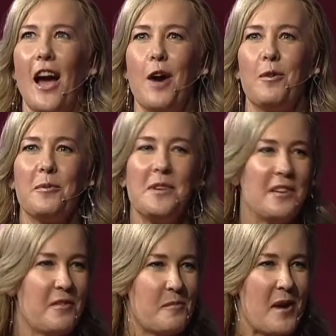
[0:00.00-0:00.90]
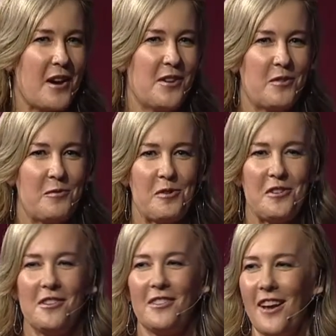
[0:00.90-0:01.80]
how are we giving back in the
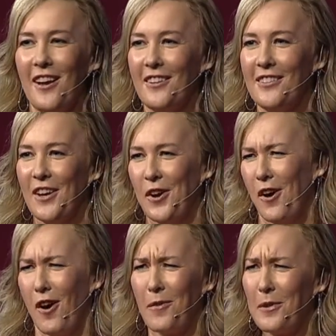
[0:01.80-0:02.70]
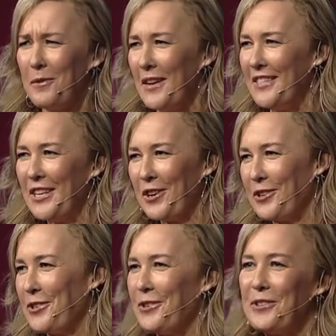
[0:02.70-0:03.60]
world, and are we raising our
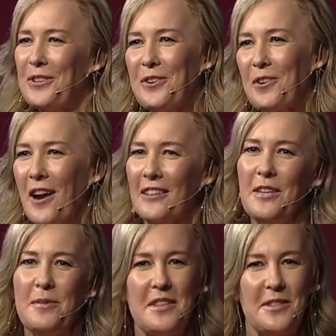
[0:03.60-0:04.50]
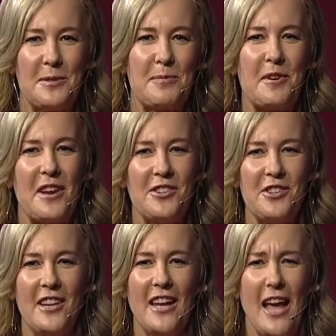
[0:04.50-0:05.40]
children correctly with
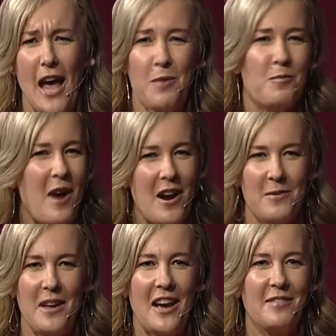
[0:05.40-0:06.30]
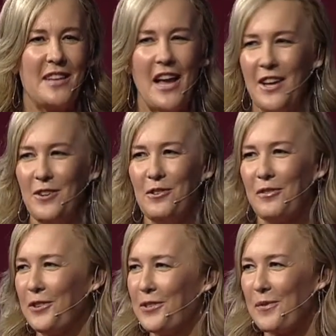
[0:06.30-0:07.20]
inspiration, and why do we have 10
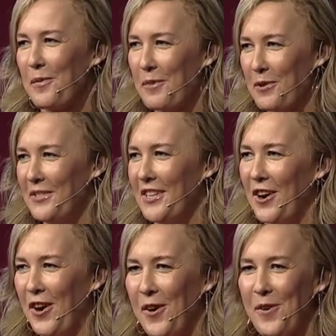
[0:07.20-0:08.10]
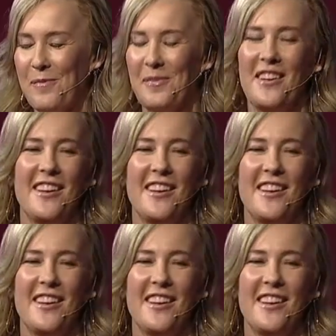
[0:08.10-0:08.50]
universal remotes in our home?